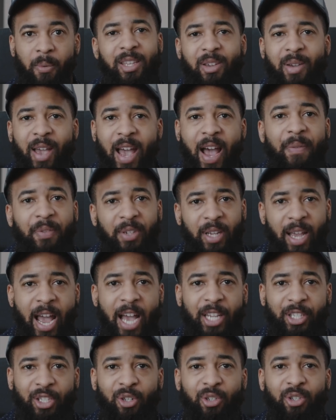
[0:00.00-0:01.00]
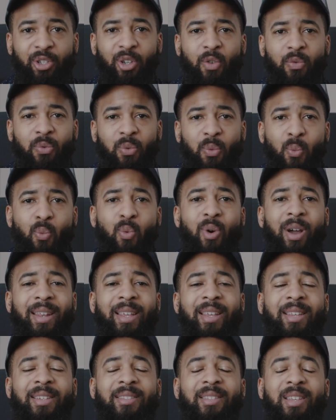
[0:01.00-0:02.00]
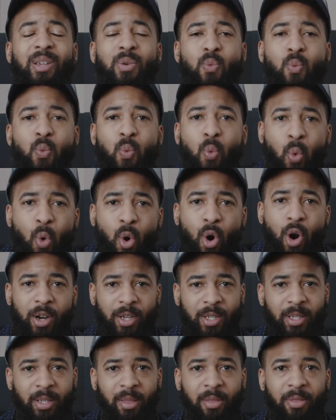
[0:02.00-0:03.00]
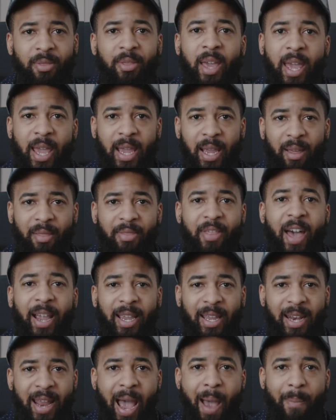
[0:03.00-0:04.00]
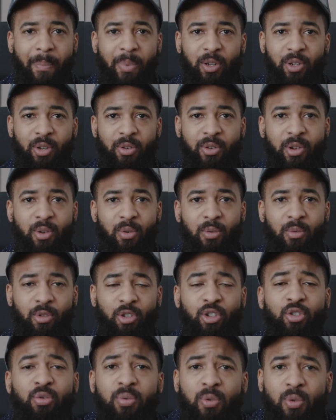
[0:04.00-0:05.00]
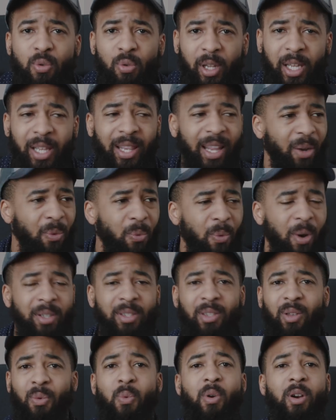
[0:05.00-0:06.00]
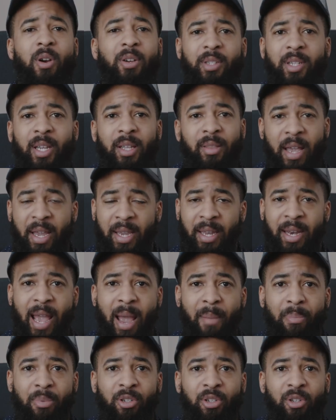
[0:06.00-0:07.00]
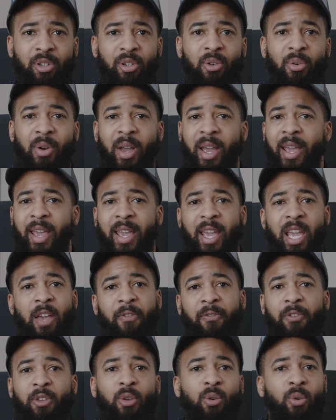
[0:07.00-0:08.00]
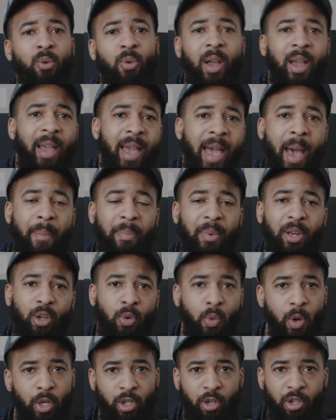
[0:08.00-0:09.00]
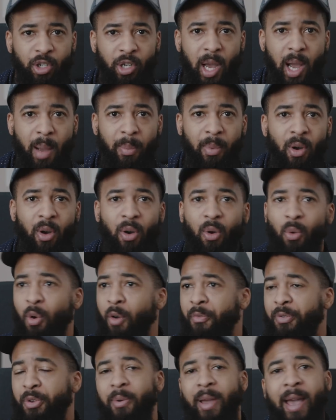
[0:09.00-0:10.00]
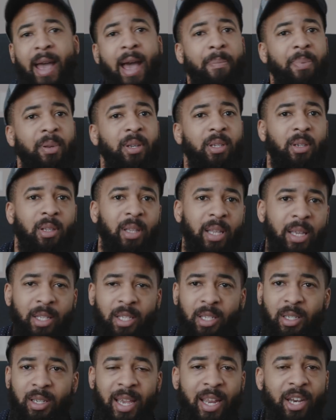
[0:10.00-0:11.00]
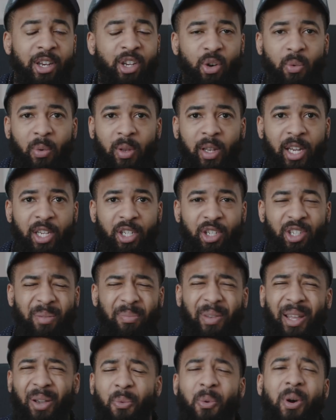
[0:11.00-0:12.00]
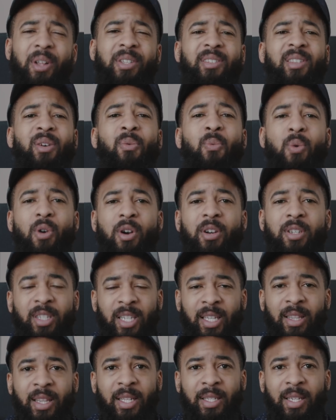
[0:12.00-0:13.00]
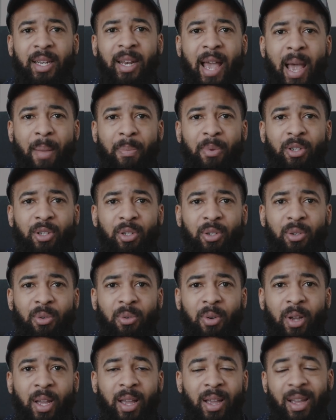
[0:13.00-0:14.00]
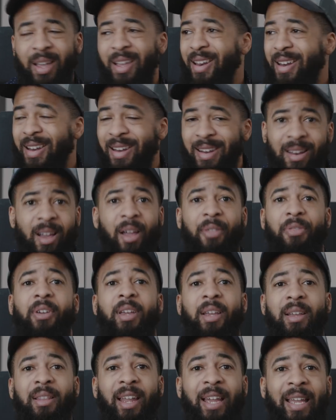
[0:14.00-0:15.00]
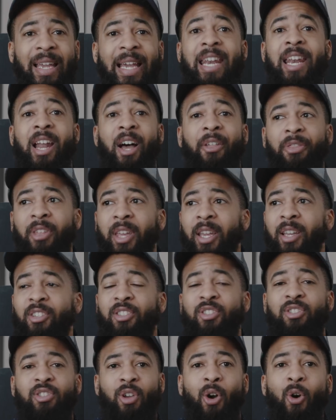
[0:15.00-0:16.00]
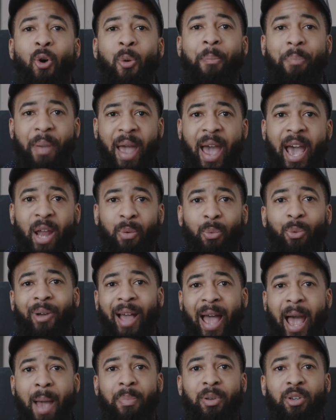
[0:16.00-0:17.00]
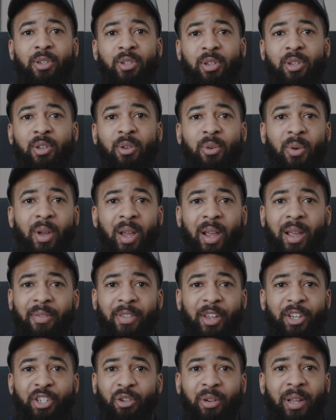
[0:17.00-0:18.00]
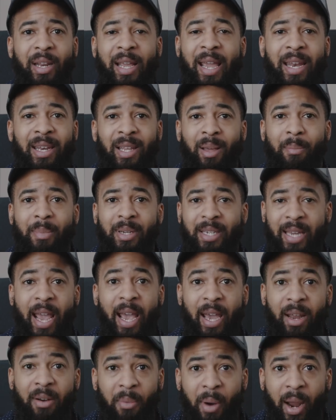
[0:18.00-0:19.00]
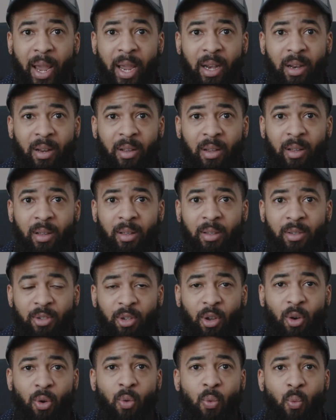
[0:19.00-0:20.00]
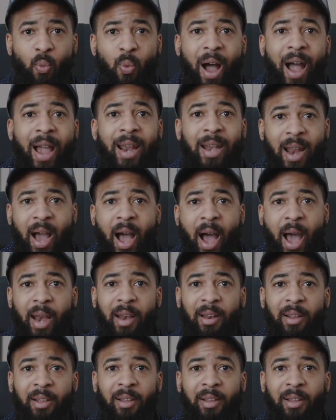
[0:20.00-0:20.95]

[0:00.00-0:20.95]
You have to ask yourself, what is the worst thing that can happen to you? Truly, like, what's the worst thing that can happen to you if you happen to quit your job? Or if you happen to end your relationship? Like, what's the worst thing that's gonna happen to you? Nothing. Like, nothing so bad will happen to you that you're gonna end up dead, right? So why not?